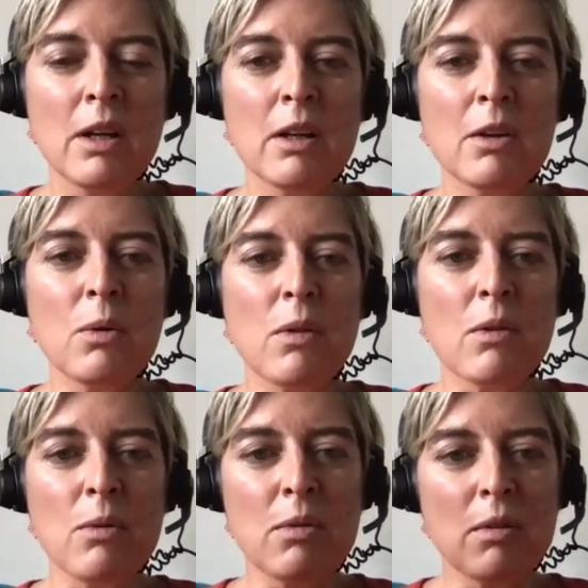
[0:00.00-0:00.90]

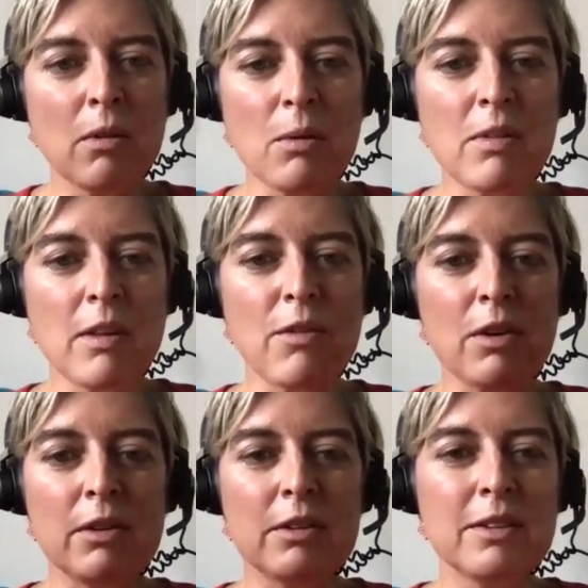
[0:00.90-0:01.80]
Those
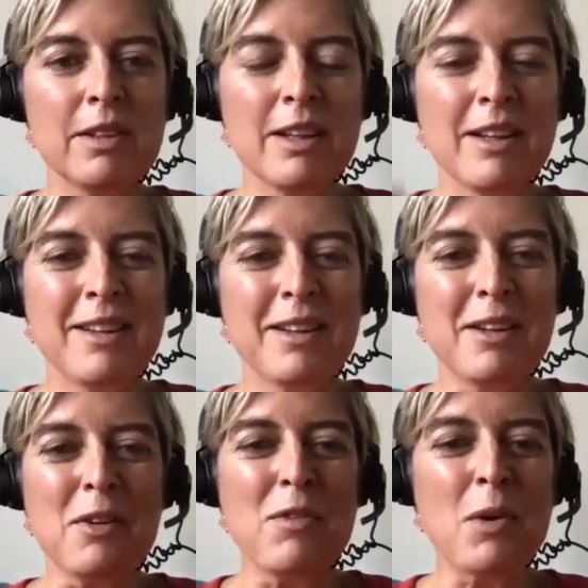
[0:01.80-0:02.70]
different,
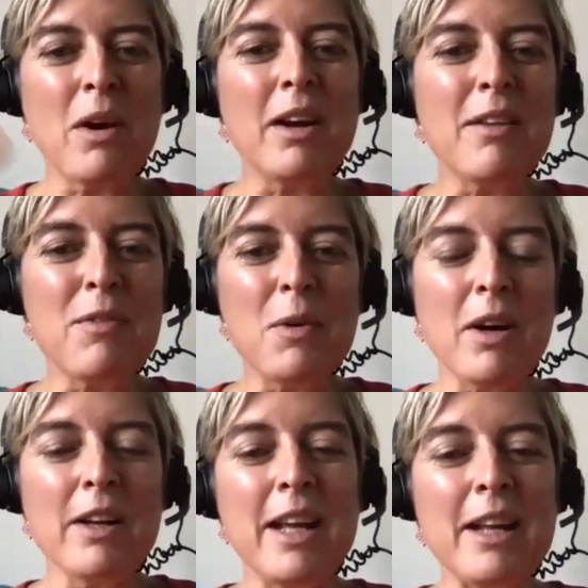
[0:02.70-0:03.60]
if you were
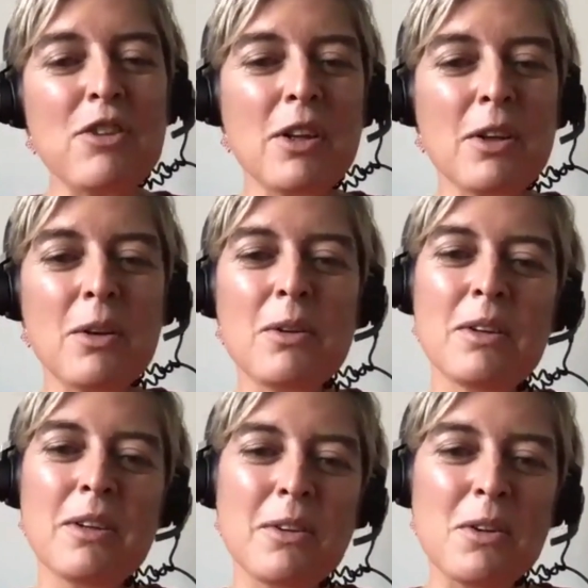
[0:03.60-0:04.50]
in HQ,
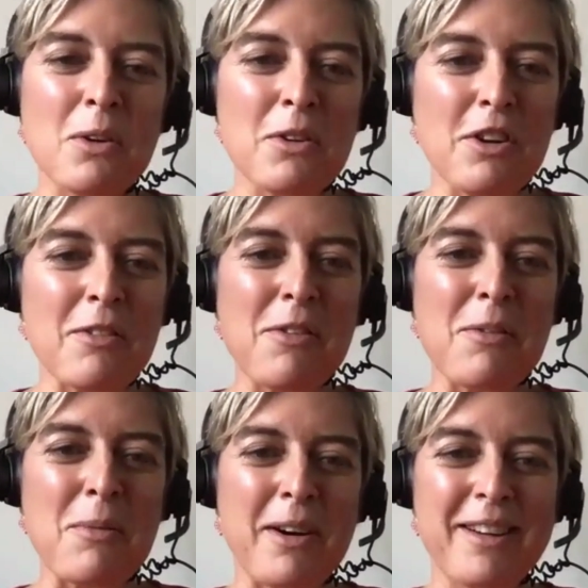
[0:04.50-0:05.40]
your chances
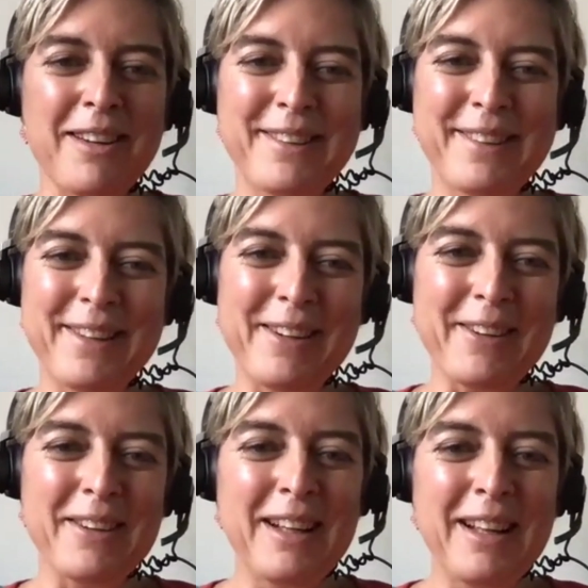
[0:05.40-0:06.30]
were a
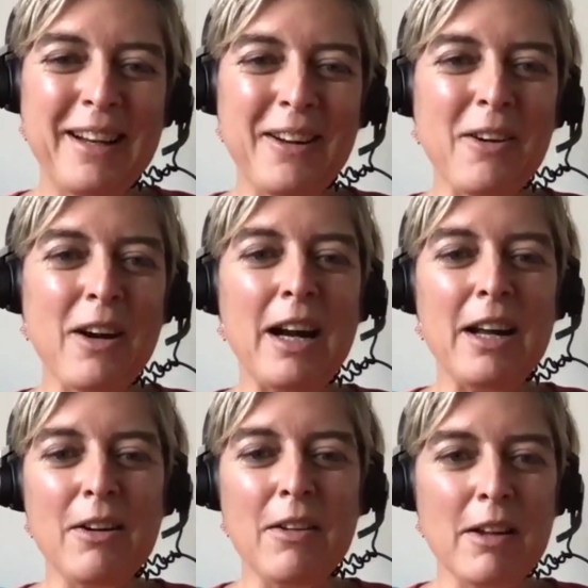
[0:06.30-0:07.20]
lot
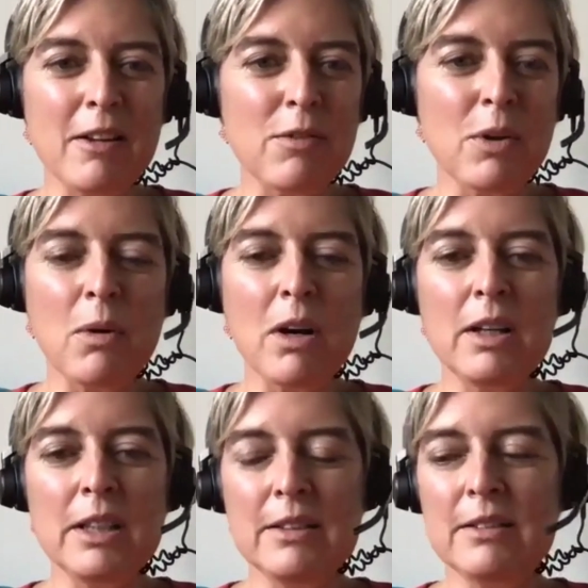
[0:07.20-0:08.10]
higher than if you were
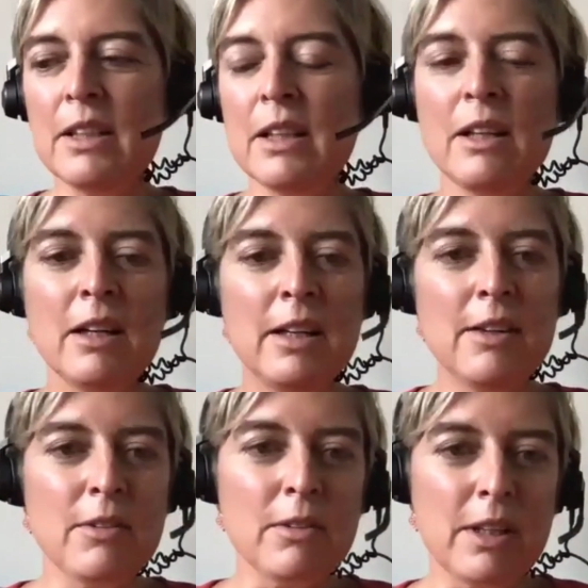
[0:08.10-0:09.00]
in
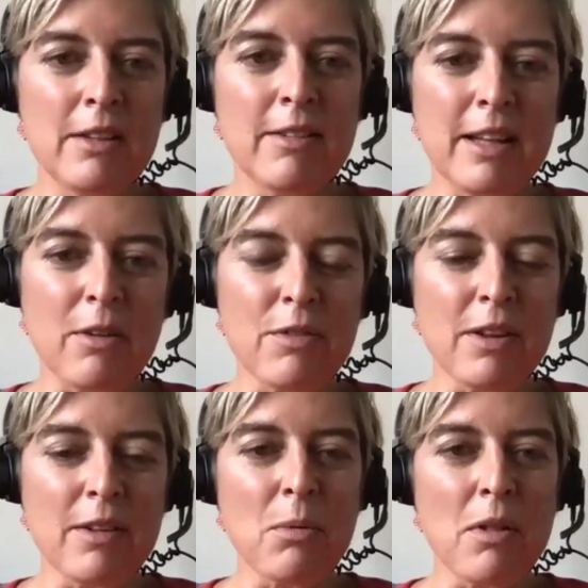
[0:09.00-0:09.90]
little Italy
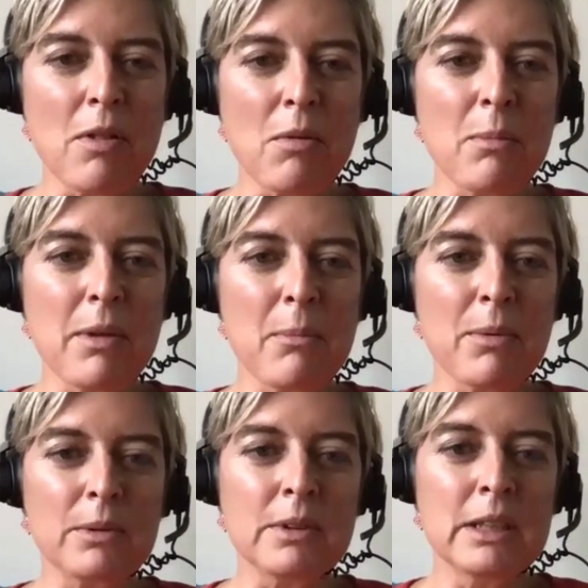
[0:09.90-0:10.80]
office with 3
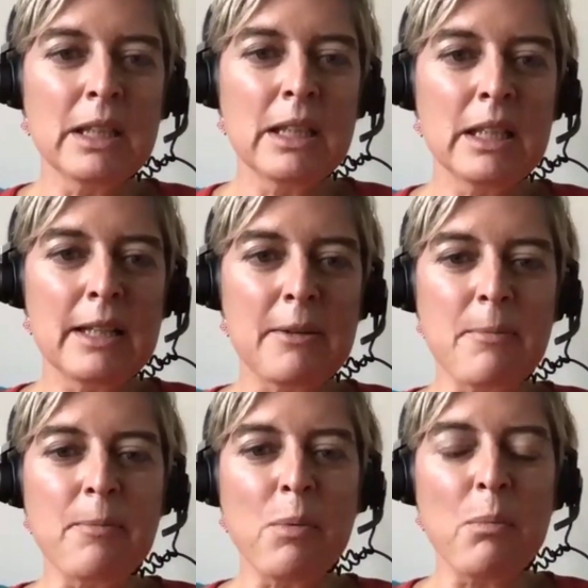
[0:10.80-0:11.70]
people.
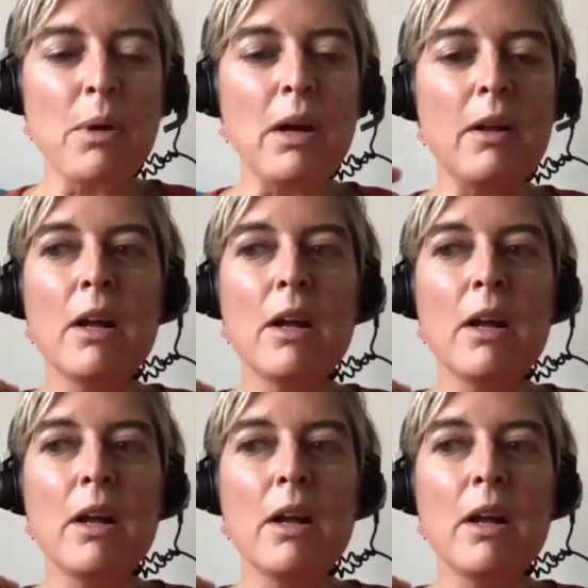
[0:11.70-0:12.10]
But